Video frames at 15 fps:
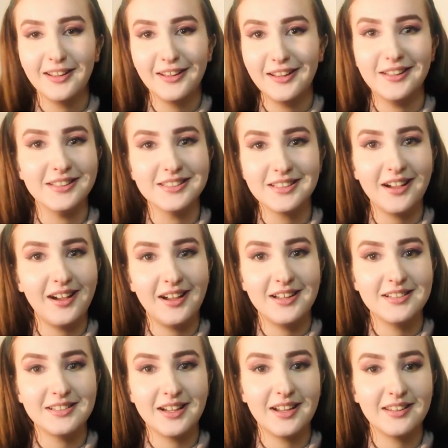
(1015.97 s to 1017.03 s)

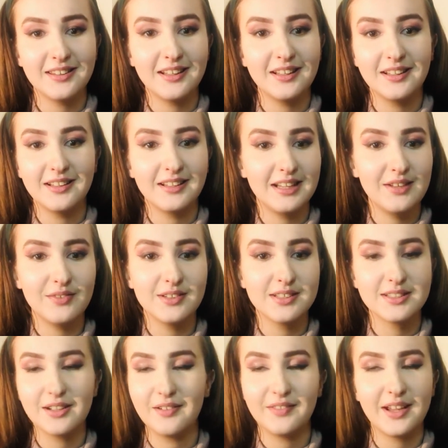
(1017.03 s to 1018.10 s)
inside. I think even
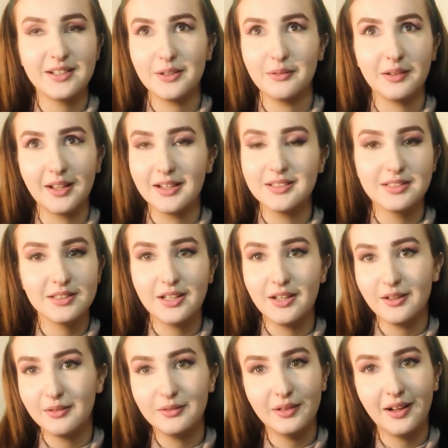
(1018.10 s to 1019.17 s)
stuff that I don't like to
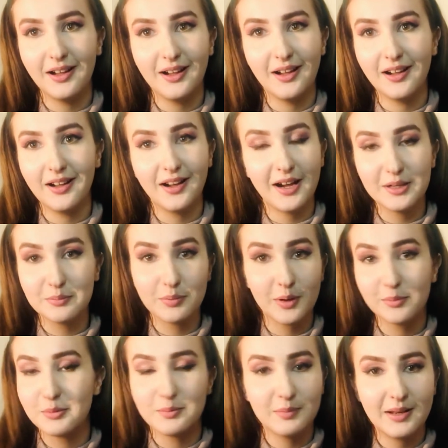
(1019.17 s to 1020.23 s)
do, I'd
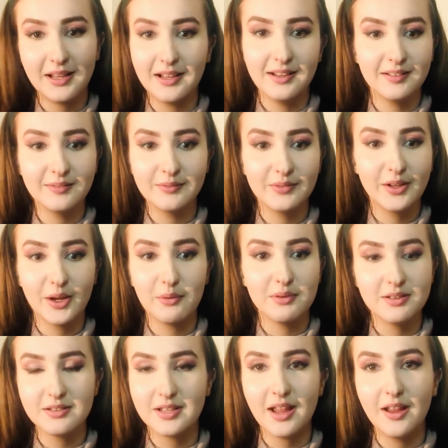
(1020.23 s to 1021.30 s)
probably go
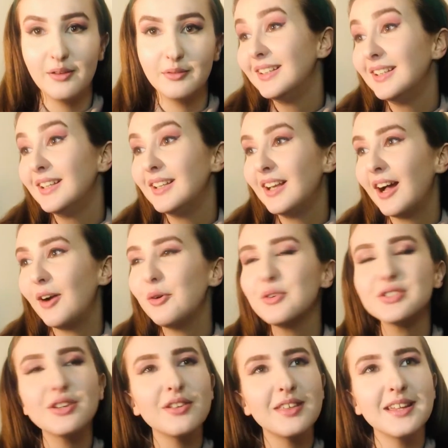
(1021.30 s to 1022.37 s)
and do.
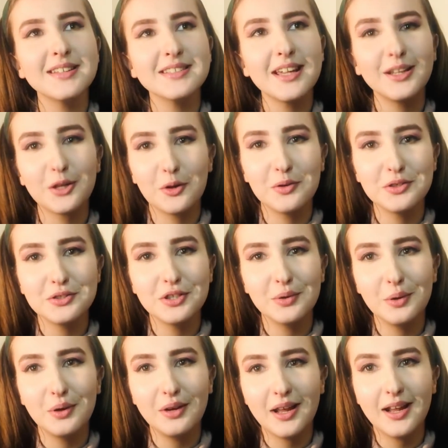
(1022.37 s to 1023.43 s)
Also things like going
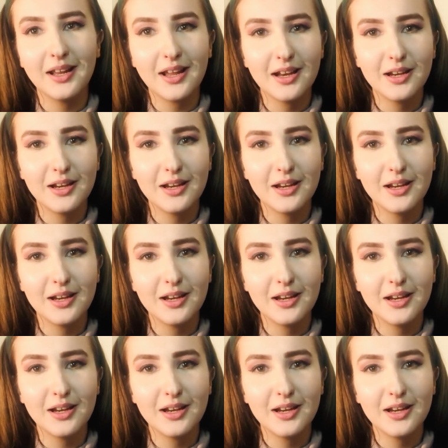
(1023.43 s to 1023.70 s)
to like an